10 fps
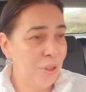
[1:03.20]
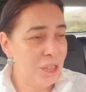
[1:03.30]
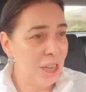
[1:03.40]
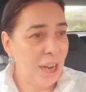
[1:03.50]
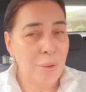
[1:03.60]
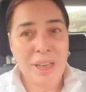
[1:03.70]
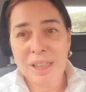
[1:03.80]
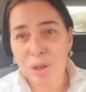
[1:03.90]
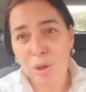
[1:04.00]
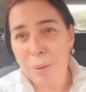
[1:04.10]
video,
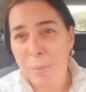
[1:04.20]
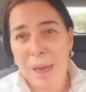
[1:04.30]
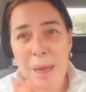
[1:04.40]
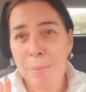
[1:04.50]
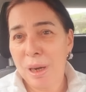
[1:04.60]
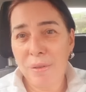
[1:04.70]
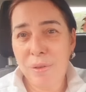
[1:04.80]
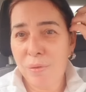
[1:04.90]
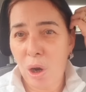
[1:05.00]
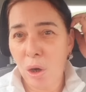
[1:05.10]
it's going to be a bit of
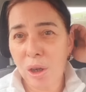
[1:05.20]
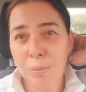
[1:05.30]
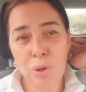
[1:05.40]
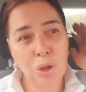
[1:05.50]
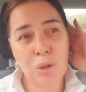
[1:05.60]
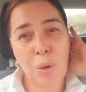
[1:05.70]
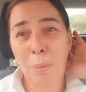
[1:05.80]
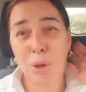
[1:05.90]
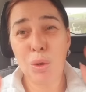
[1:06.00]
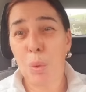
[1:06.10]
a vlog.
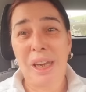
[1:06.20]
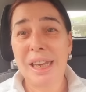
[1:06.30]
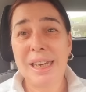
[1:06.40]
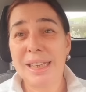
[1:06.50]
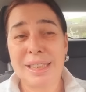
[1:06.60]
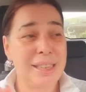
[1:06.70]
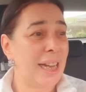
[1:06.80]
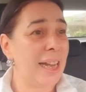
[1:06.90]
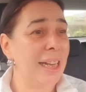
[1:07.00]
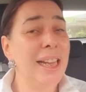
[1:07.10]
I'm just winging it
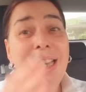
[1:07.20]
today.